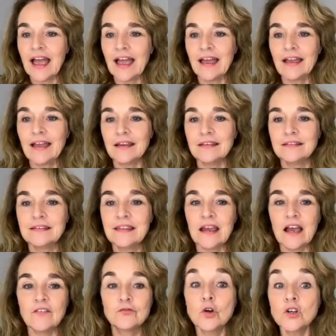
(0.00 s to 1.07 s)

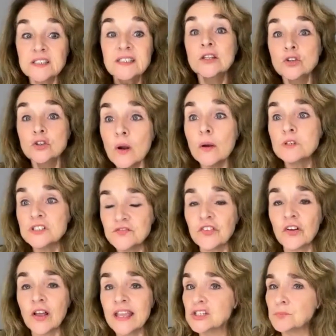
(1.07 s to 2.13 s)
Of course, they knew I was
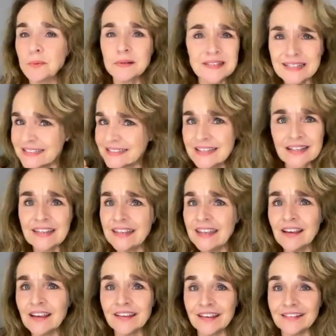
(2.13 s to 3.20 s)
French, but they did not
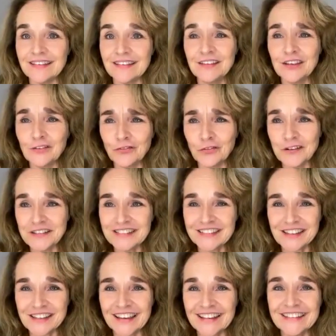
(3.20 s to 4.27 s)
hear it in their
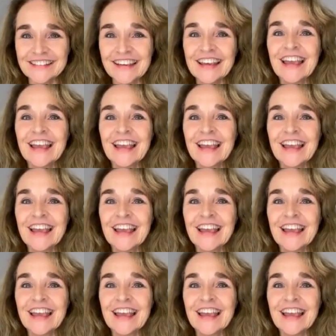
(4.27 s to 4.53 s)
voice, right?